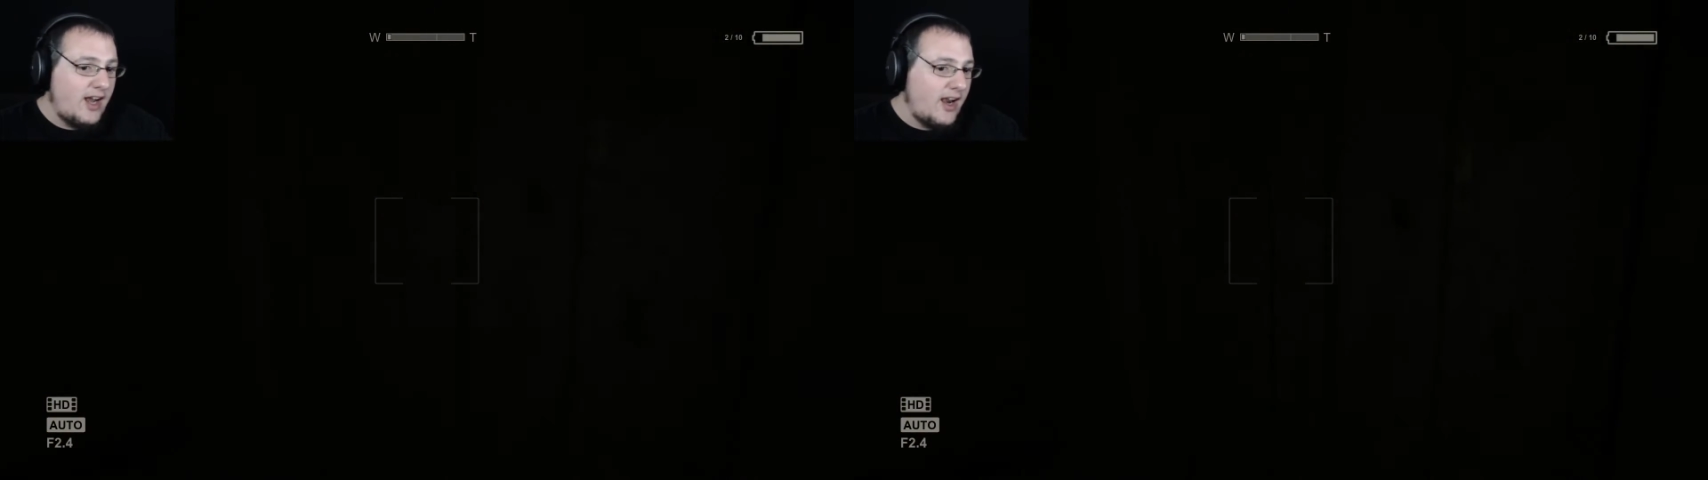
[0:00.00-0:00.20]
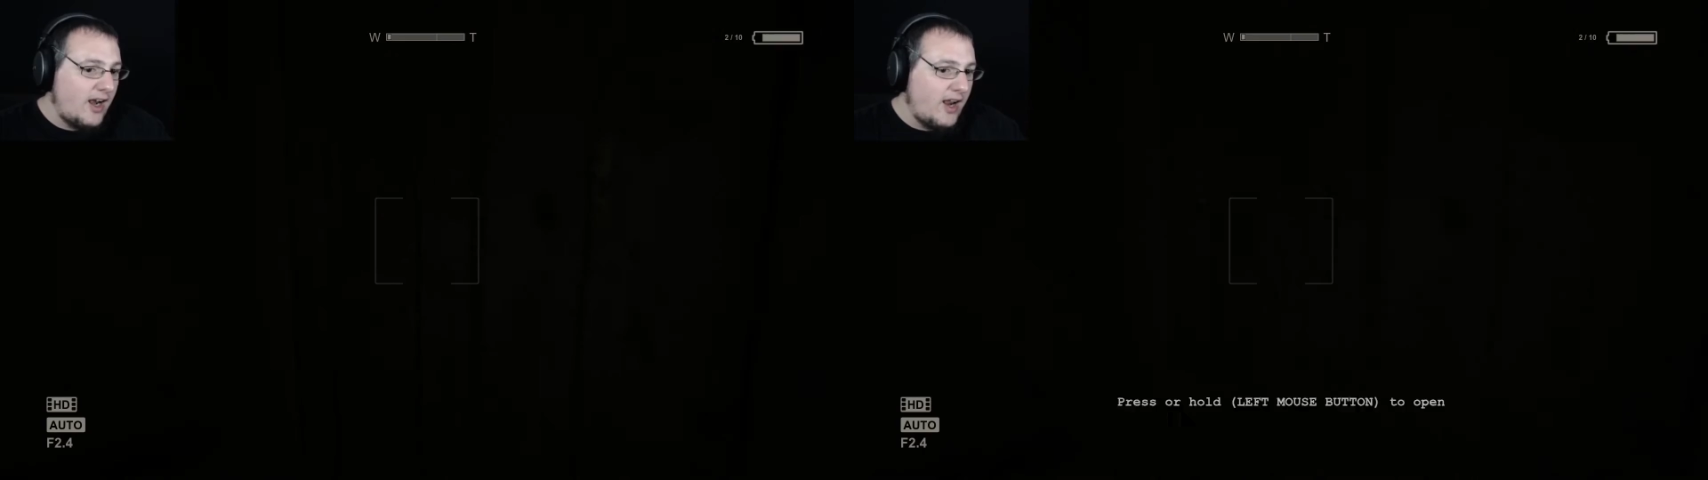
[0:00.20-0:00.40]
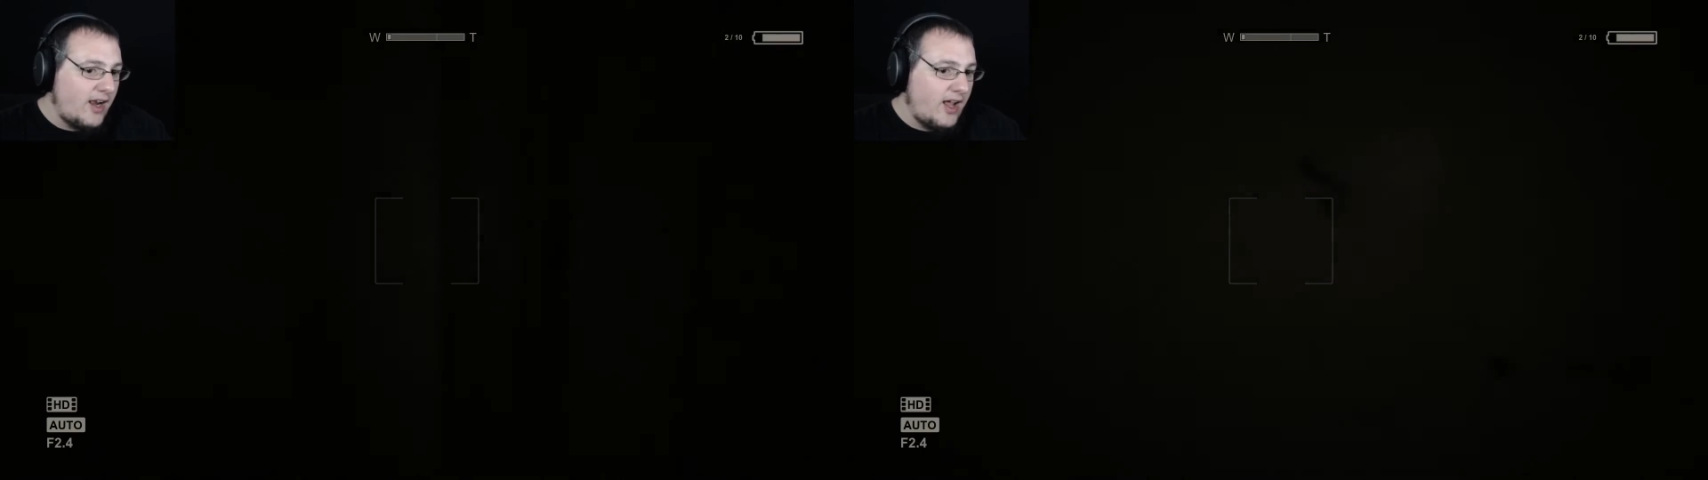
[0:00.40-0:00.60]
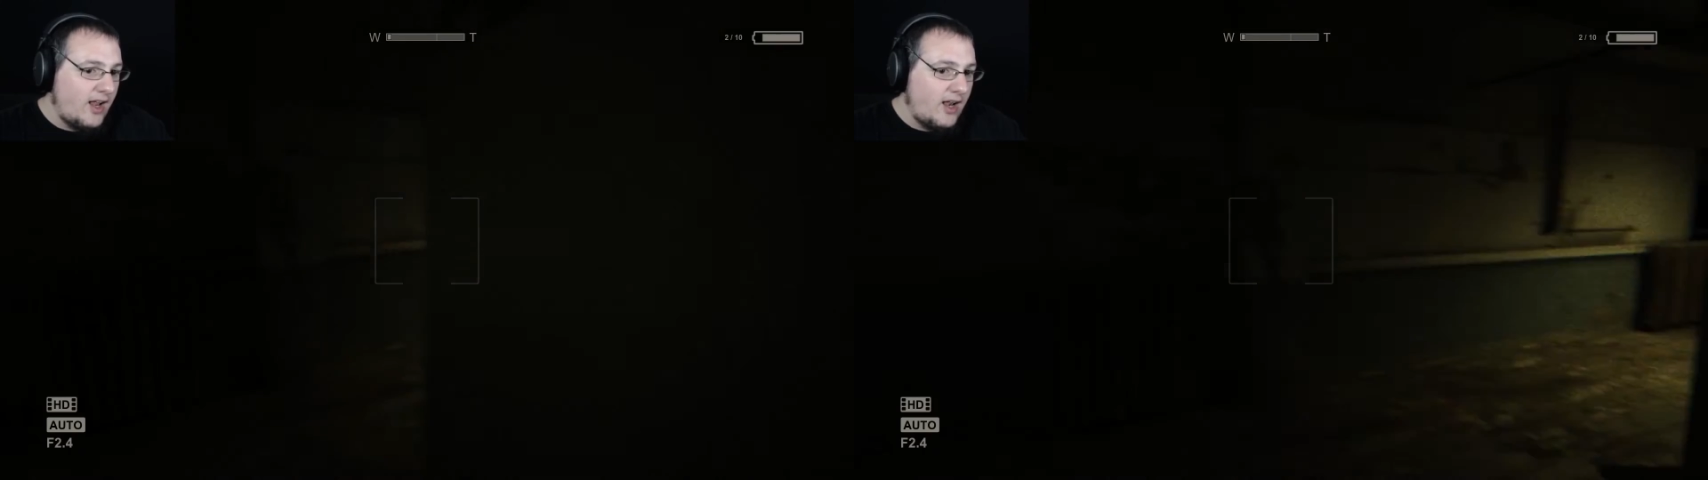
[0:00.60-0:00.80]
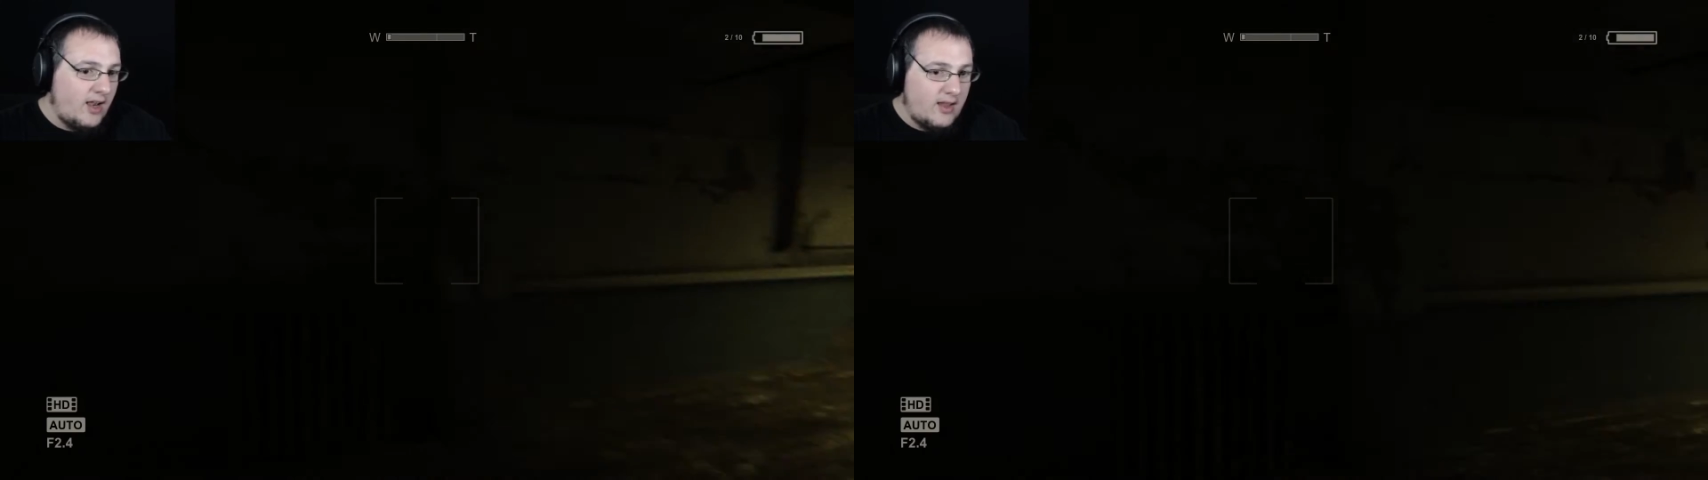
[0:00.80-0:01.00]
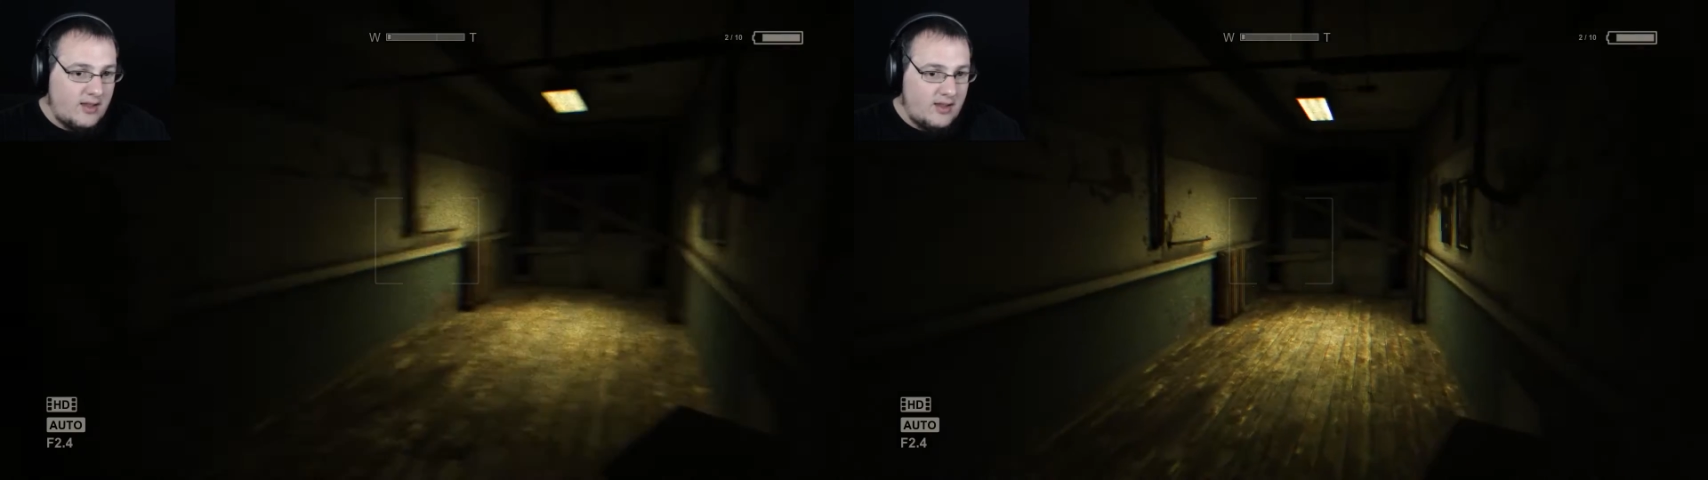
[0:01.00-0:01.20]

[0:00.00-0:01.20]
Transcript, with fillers: La la la la la.